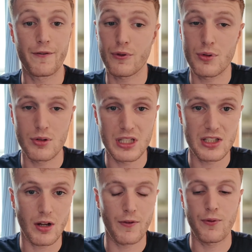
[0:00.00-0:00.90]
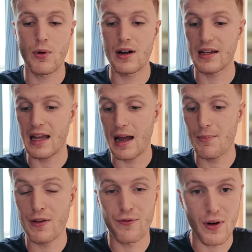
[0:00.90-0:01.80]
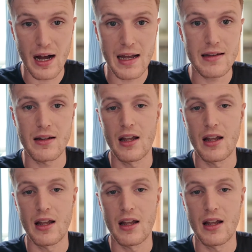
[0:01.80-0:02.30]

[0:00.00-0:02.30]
through using software. It can be fine.